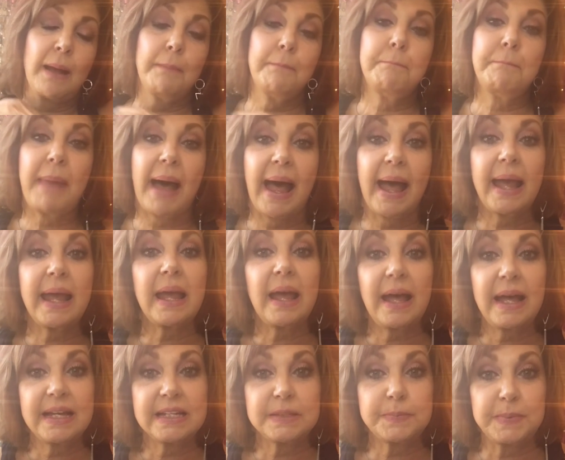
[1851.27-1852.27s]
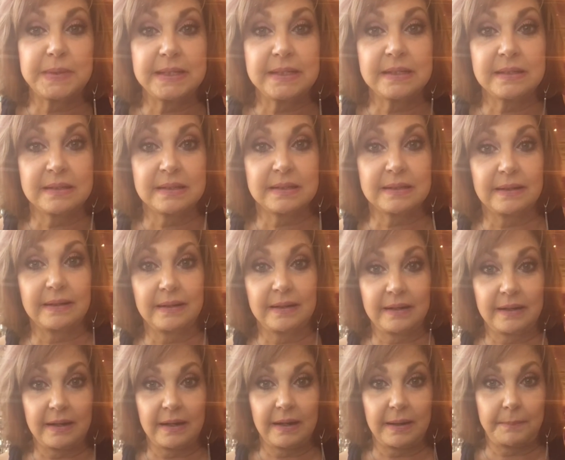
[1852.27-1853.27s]
My husband's
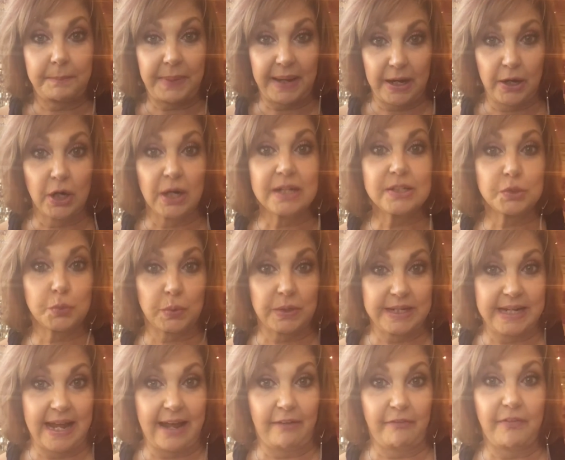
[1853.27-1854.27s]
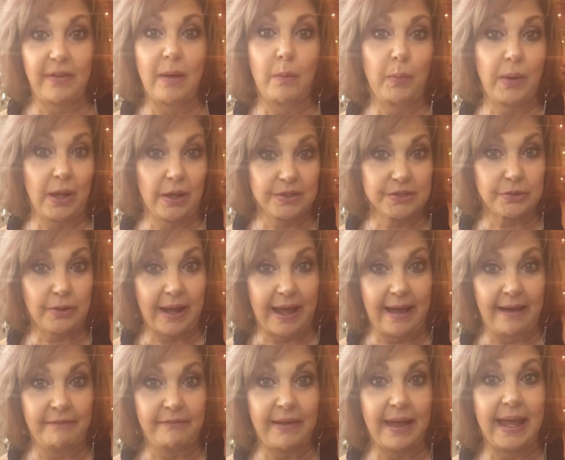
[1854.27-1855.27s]
parents were deaf, and we also
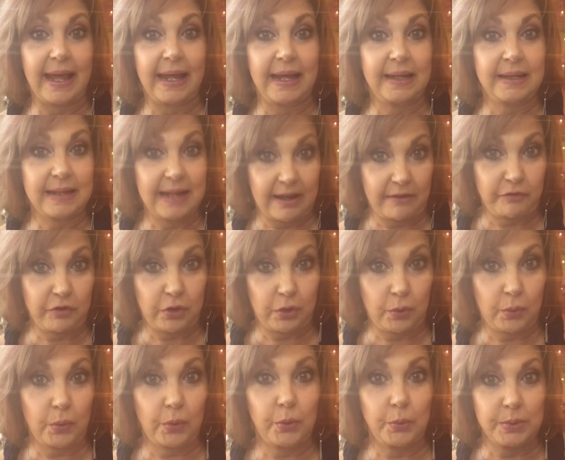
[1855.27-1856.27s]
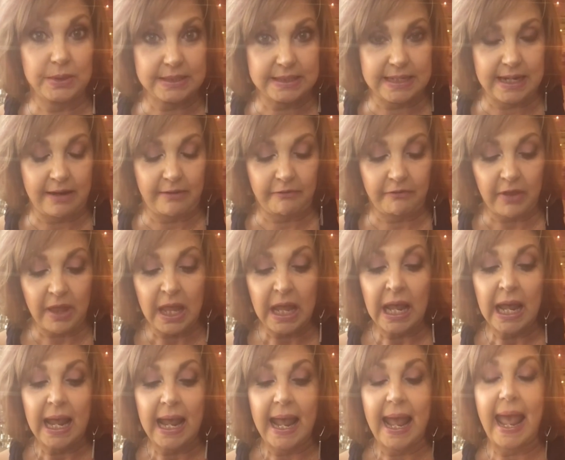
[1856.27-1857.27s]
have a nephew who is deaf.
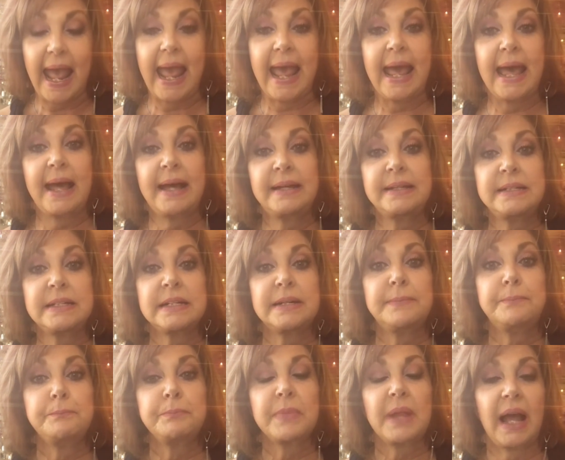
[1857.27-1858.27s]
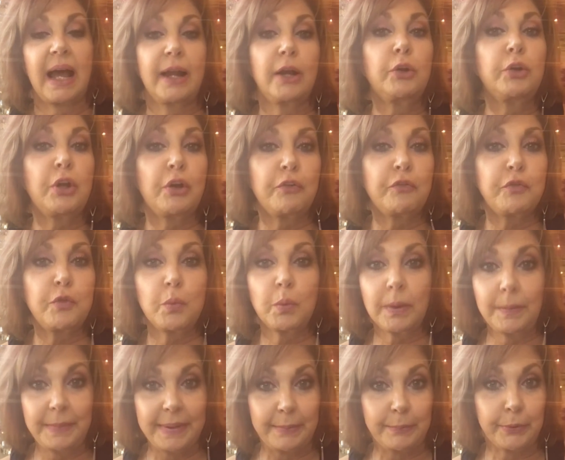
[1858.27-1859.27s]
And I don't know if you
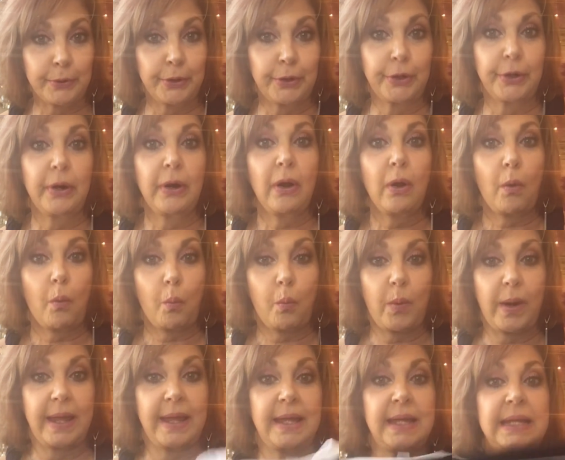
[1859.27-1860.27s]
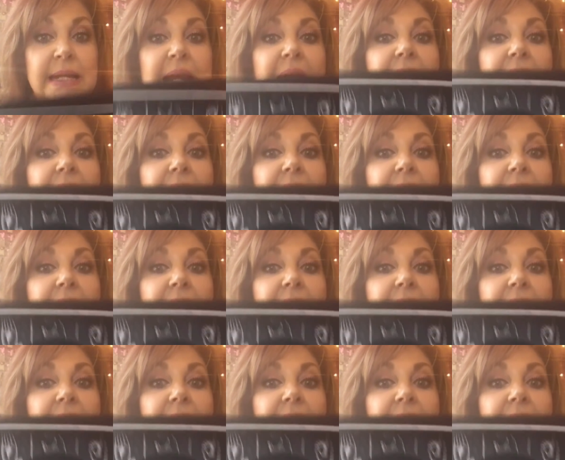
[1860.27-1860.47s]
remember when